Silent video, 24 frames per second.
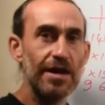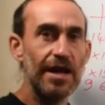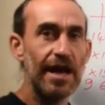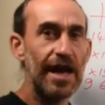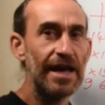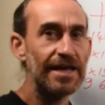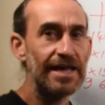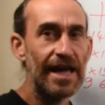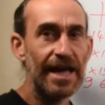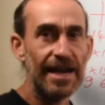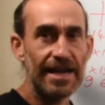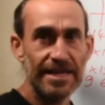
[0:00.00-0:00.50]

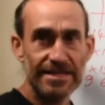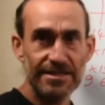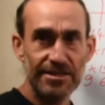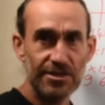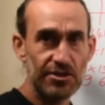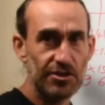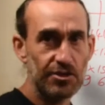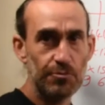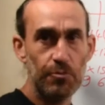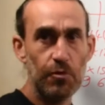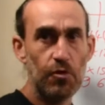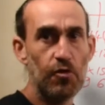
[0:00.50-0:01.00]
Again, it's a
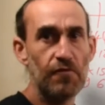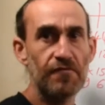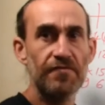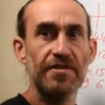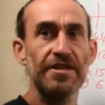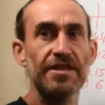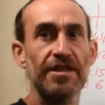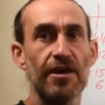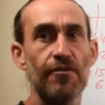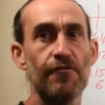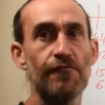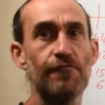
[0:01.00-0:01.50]
support
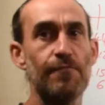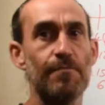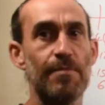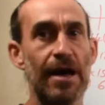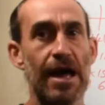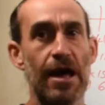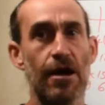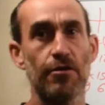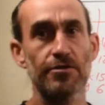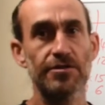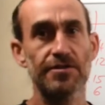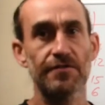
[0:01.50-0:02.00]
video for
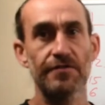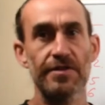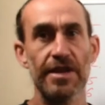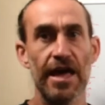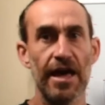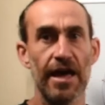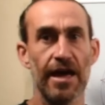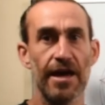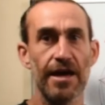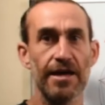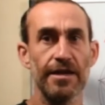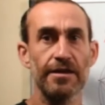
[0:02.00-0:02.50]
Powers of
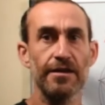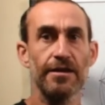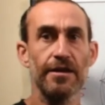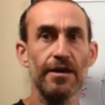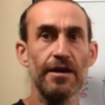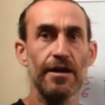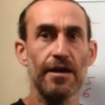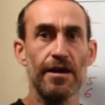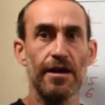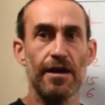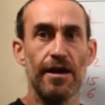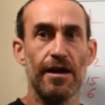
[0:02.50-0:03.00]
9,
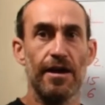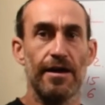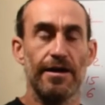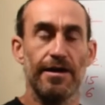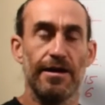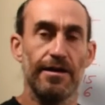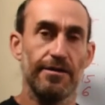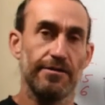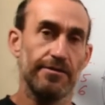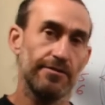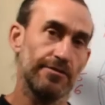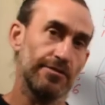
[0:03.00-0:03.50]

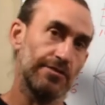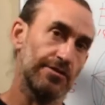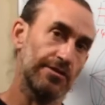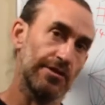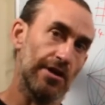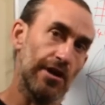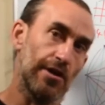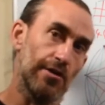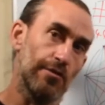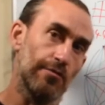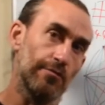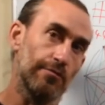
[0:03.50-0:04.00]

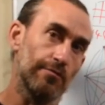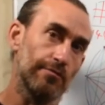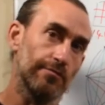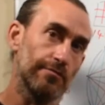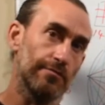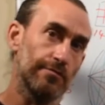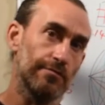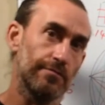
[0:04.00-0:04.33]
so